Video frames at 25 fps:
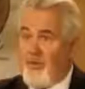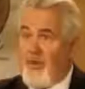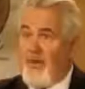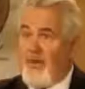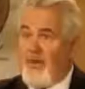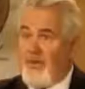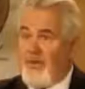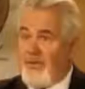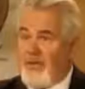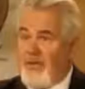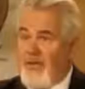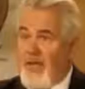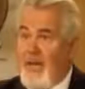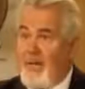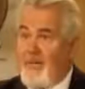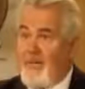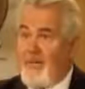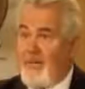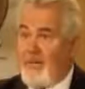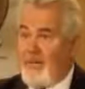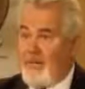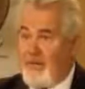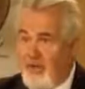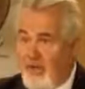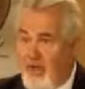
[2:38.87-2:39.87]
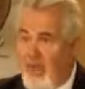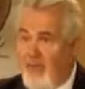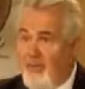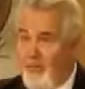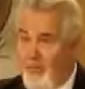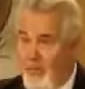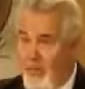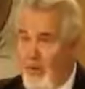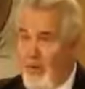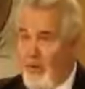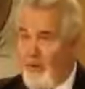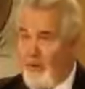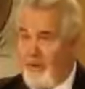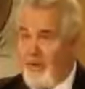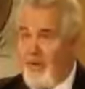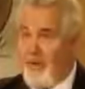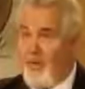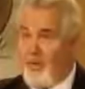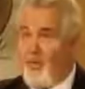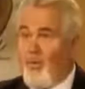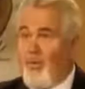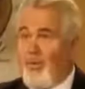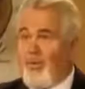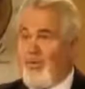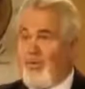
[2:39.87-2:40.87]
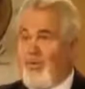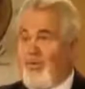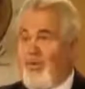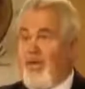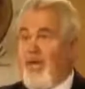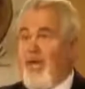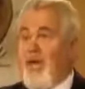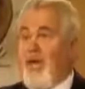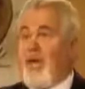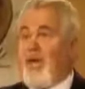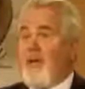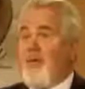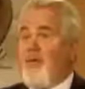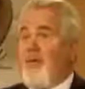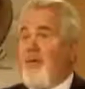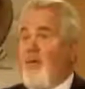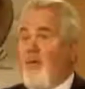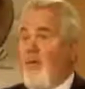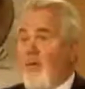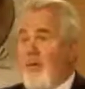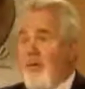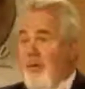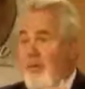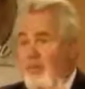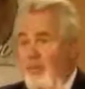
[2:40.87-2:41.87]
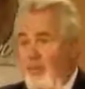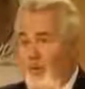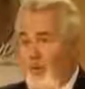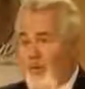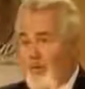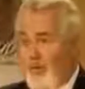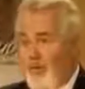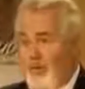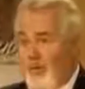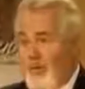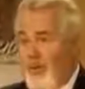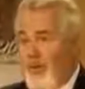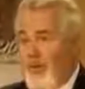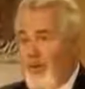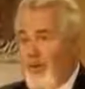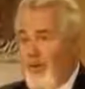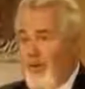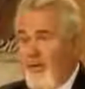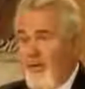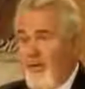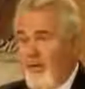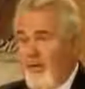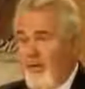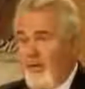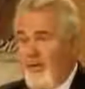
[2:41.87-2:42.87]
you try and establish some dose at which the animal or the person